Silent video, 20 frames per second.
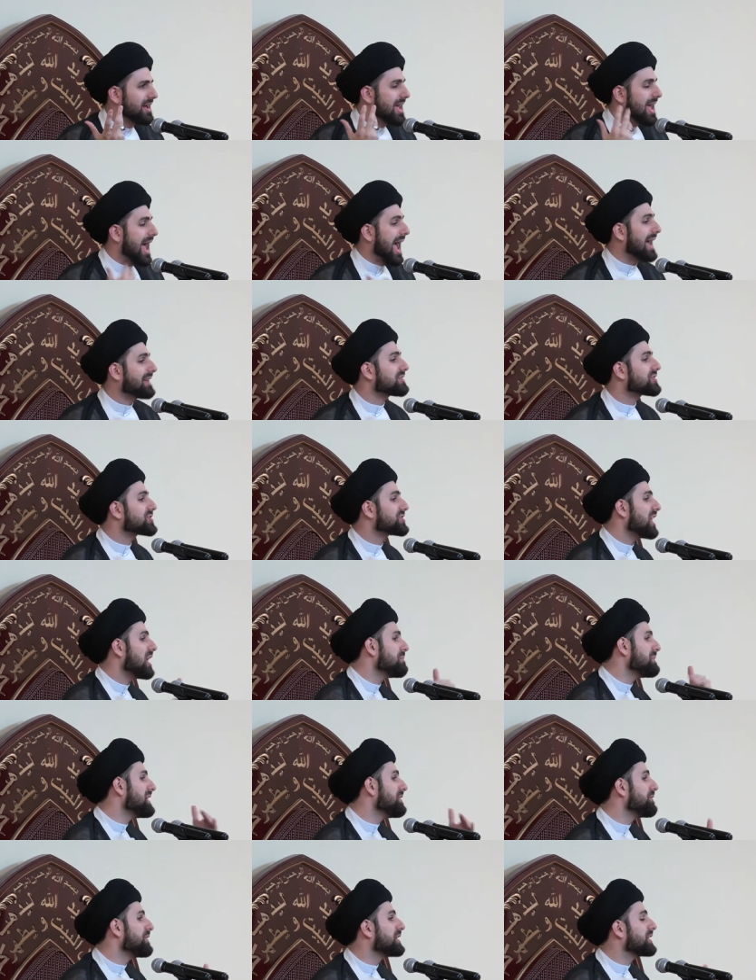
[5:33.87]
And some
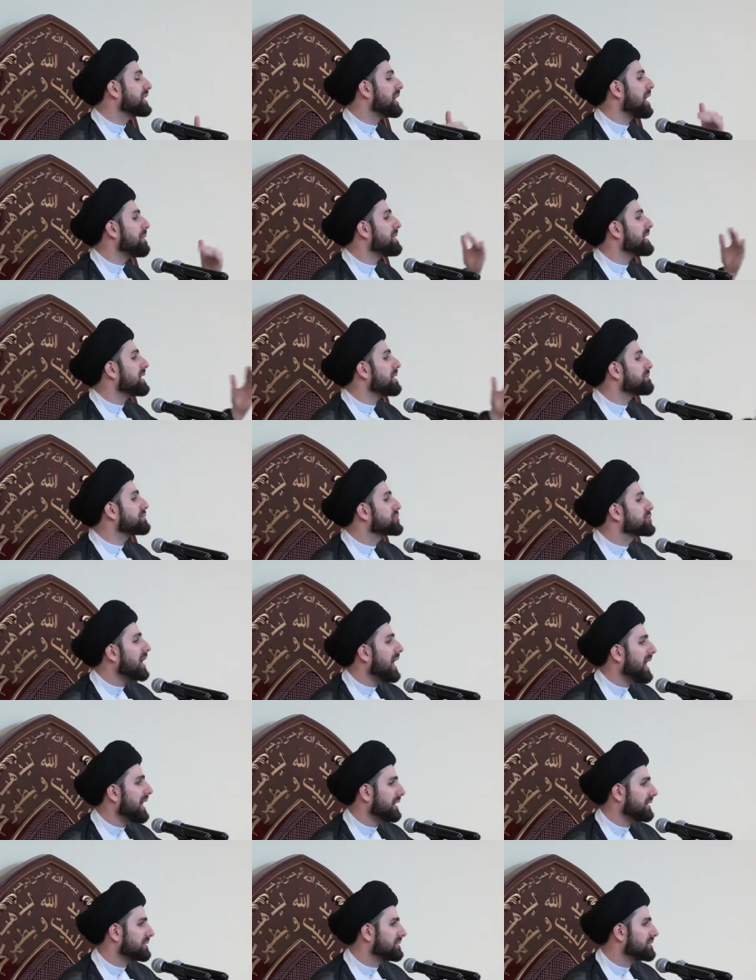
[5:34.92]
even come and
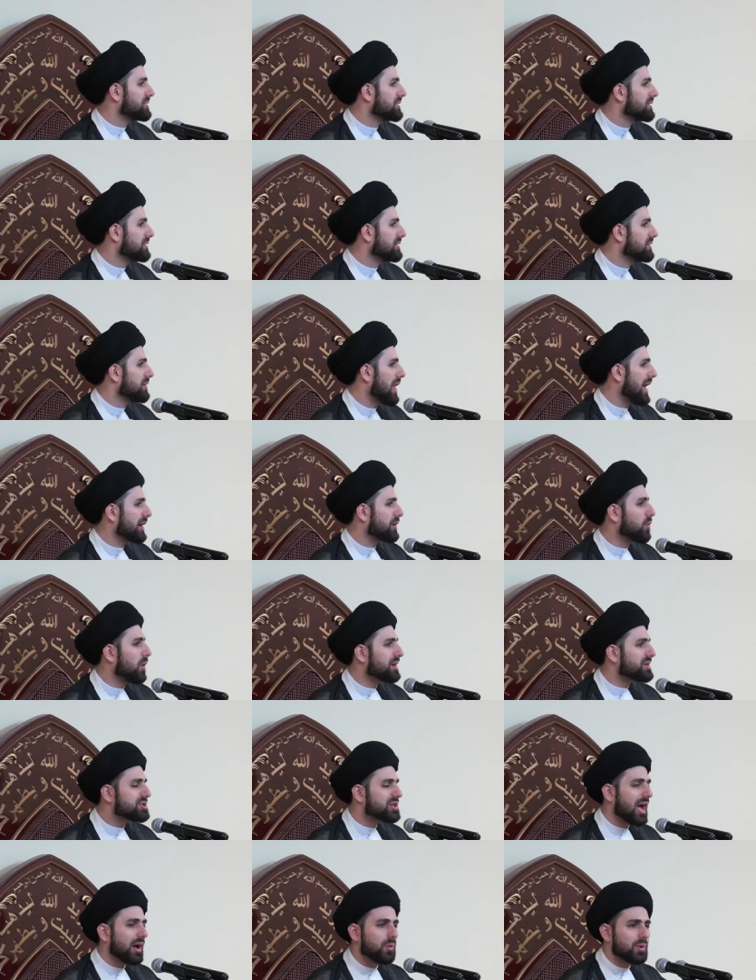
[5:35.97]
object. Like
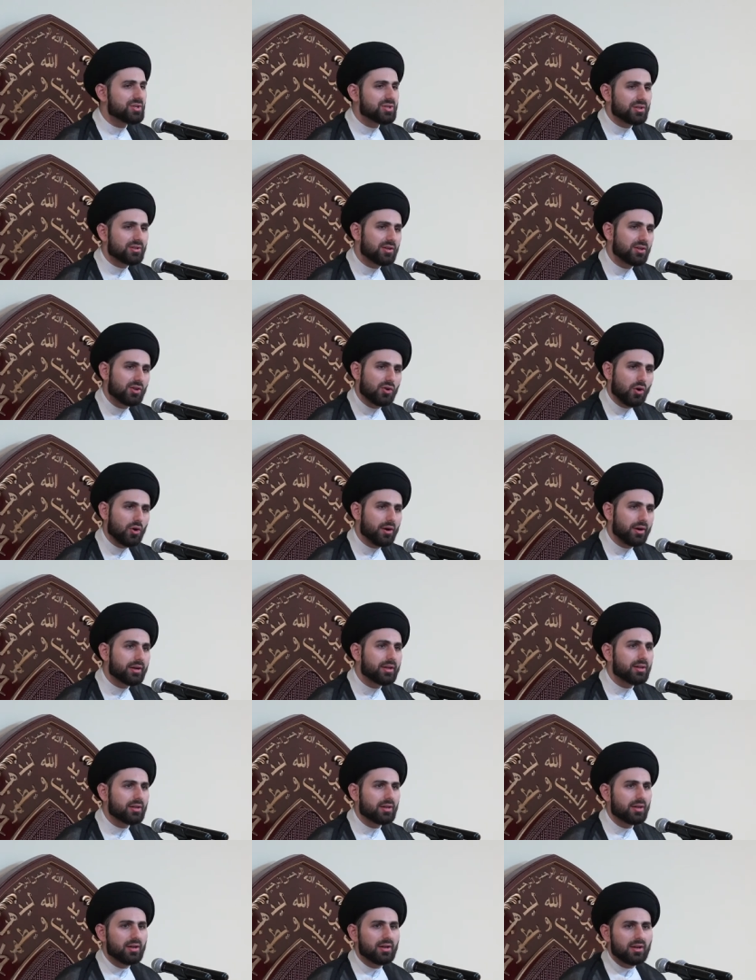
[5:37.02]
once I was in New York
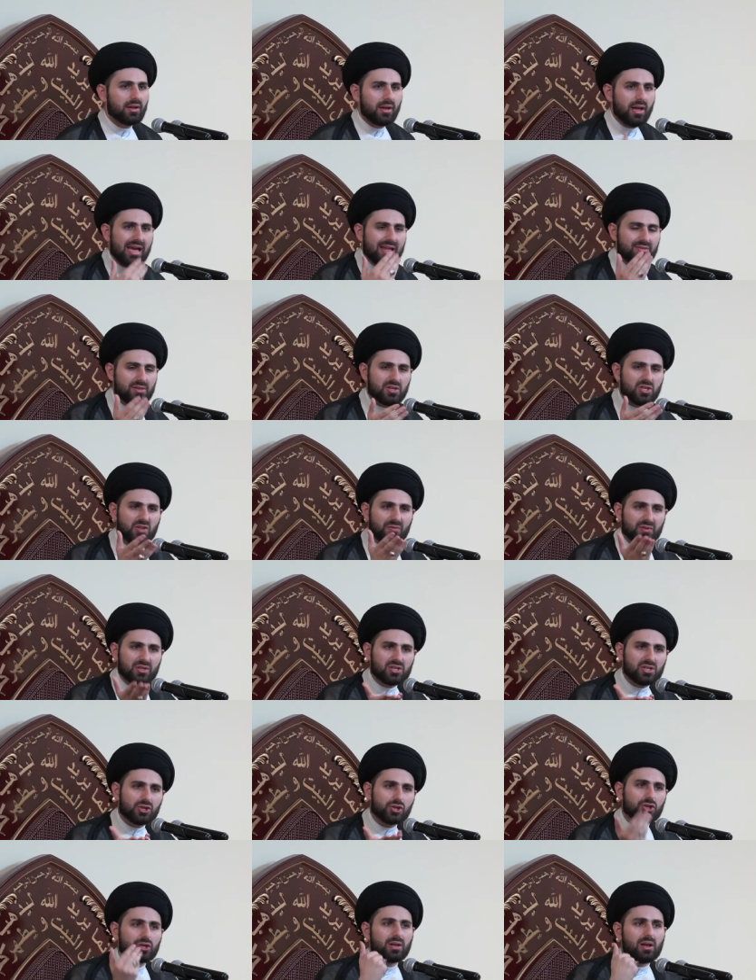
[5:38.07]
and this
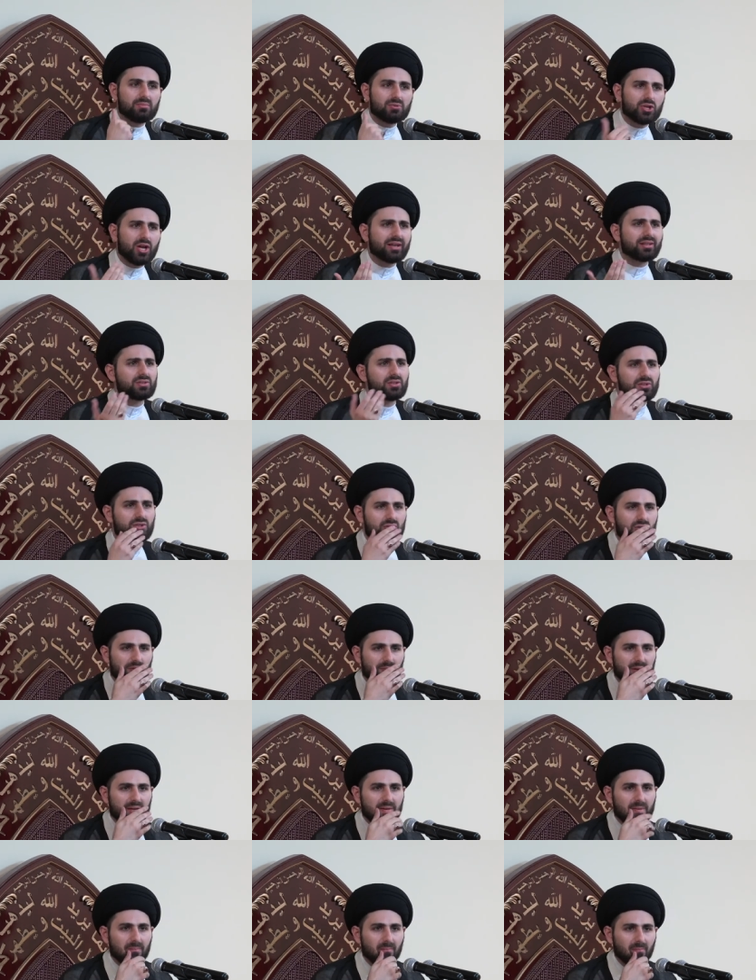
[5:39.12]
physician objected to
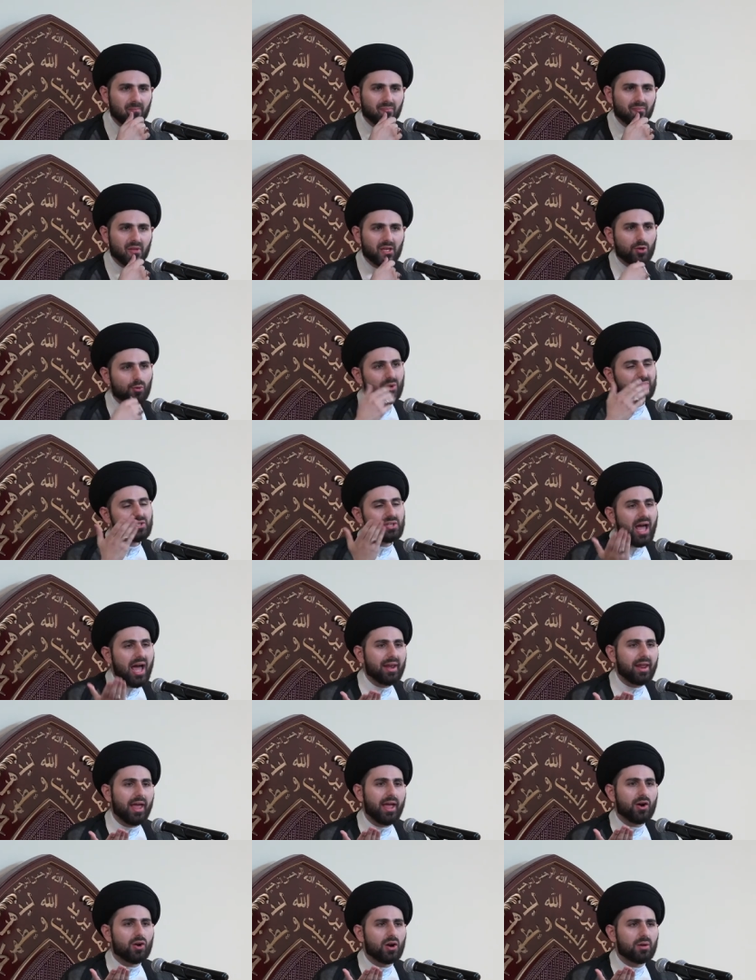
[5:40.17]
me. He was
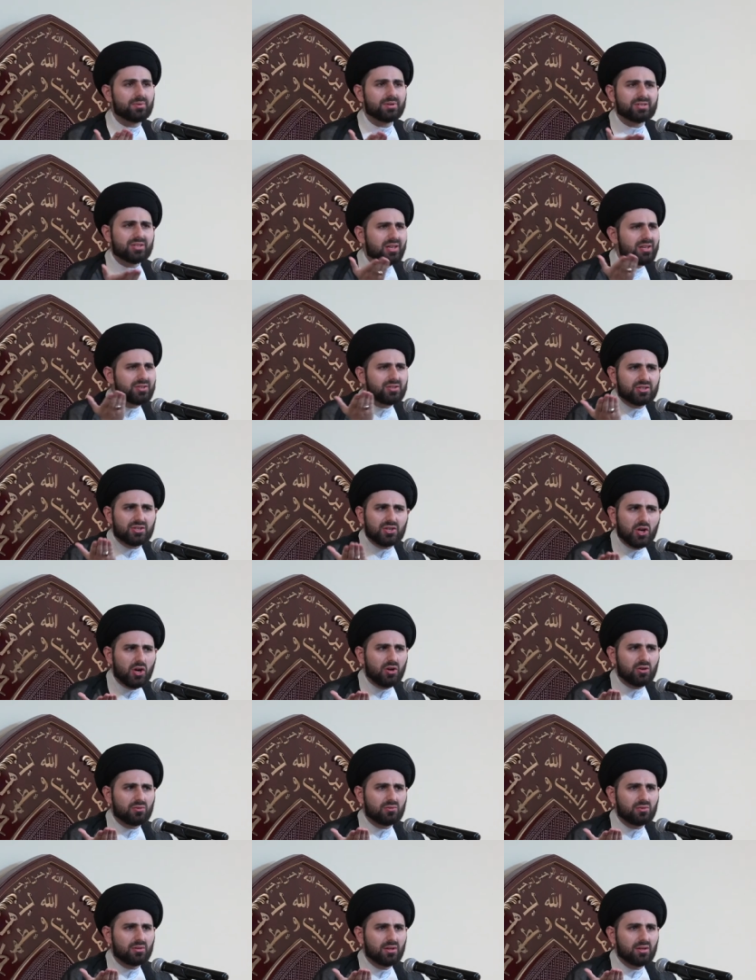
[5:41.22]
not Arab. He says, You
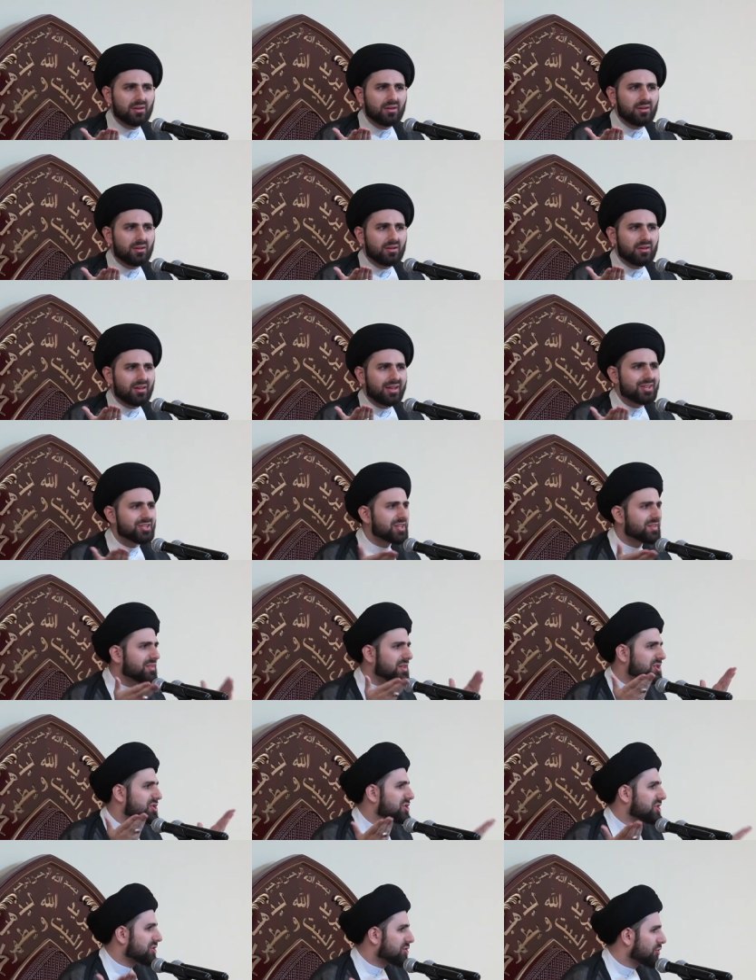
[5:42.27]
know, isn't this
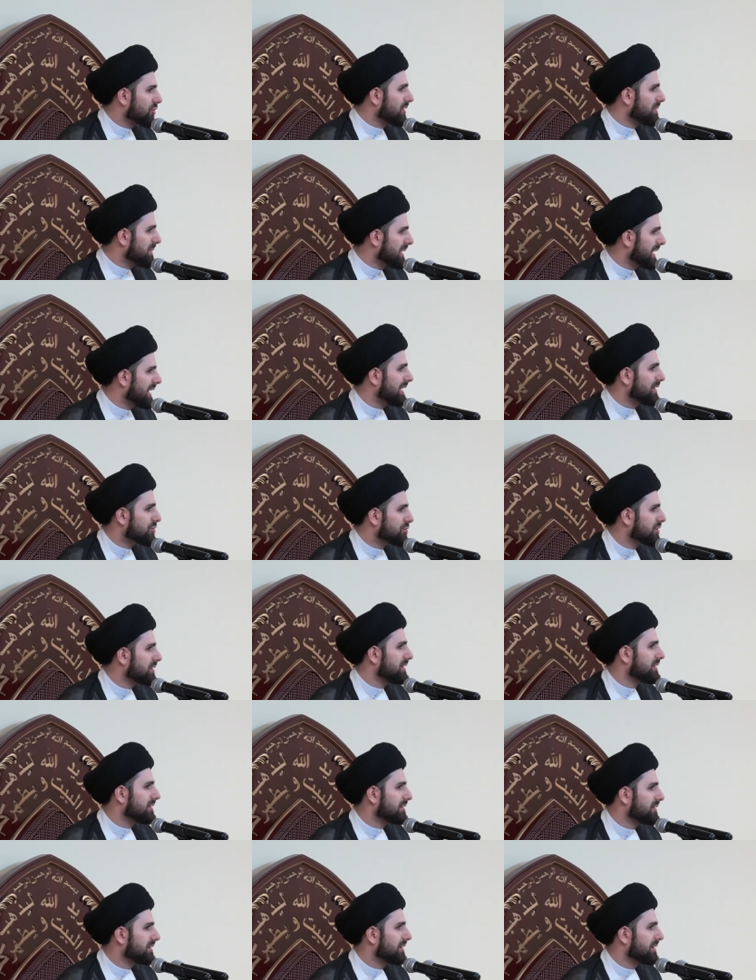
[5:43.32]
discrimination?